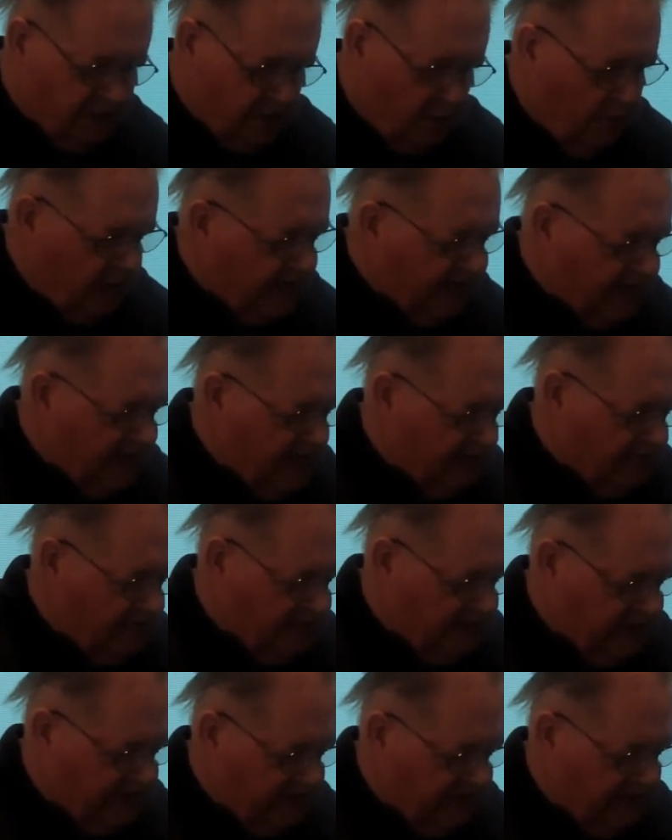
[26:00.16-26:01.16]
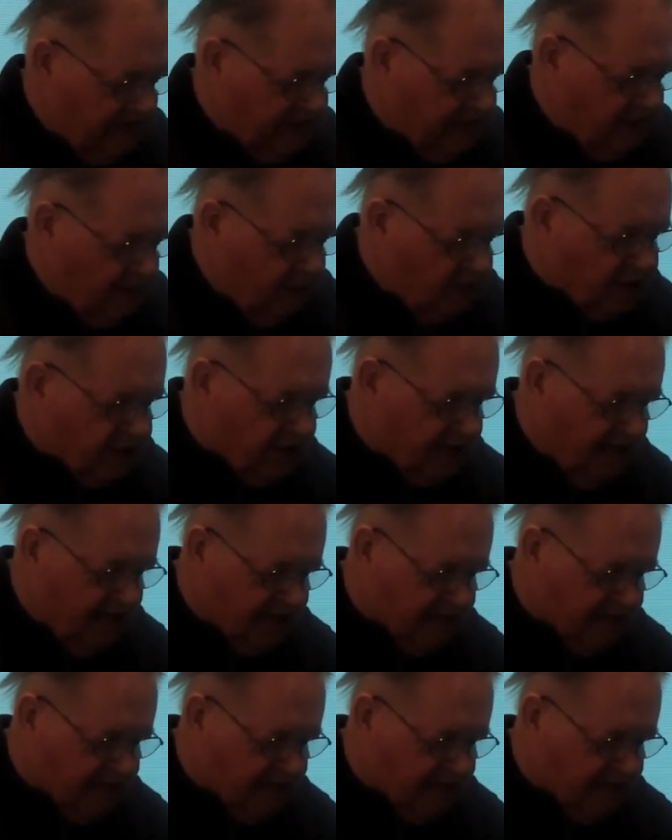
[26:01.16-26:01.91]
So when it came to the technological